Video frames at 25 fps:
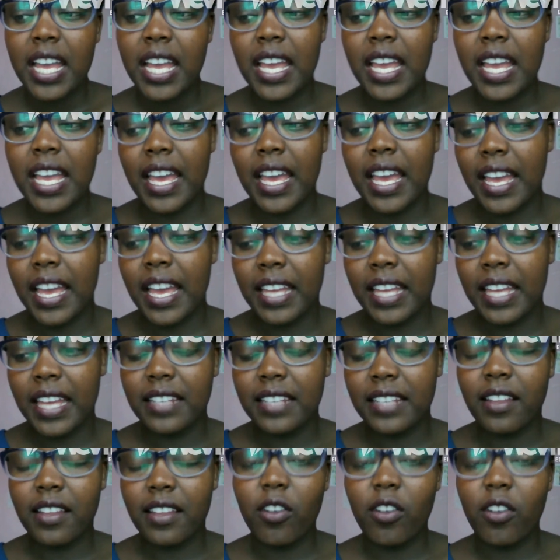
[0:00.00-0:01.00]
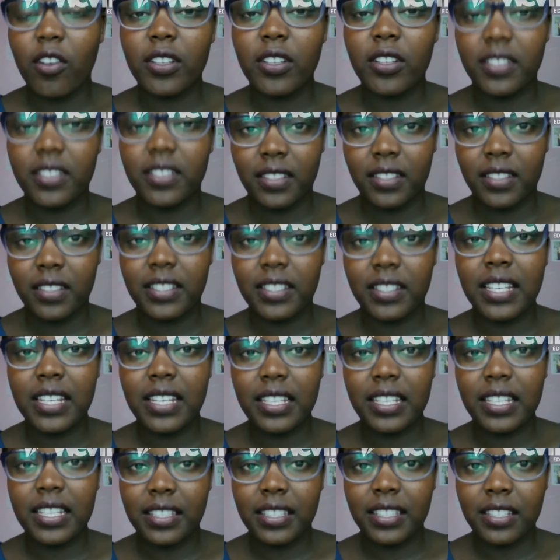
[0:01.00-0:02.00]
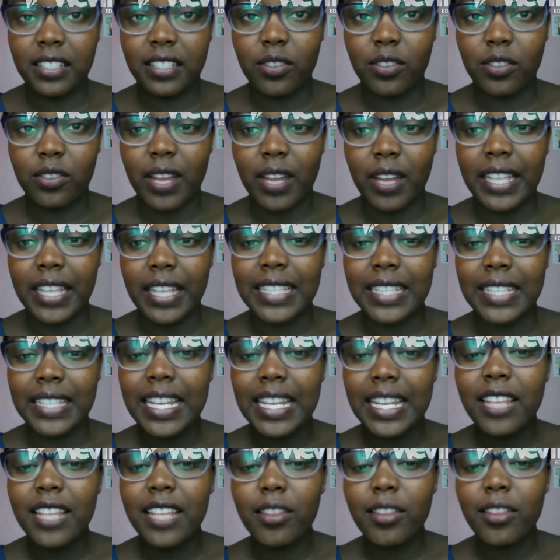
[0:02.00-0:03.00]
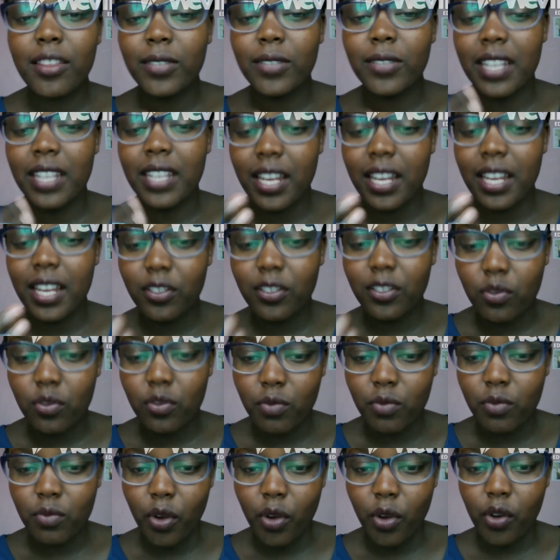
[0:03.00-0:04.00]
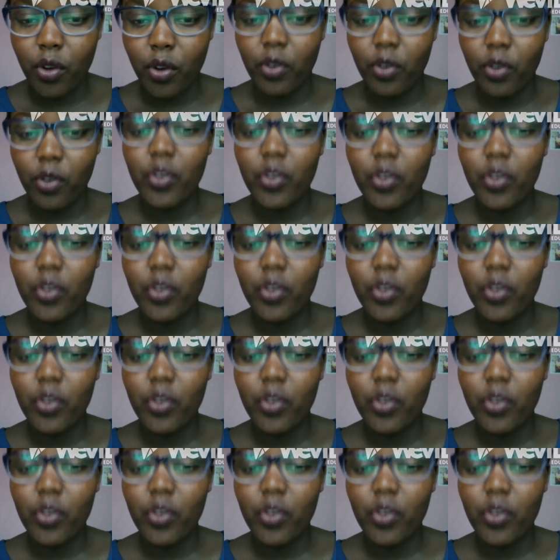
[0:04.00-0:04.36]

and the court is still listening to that case, then he throws a rat tomorrow,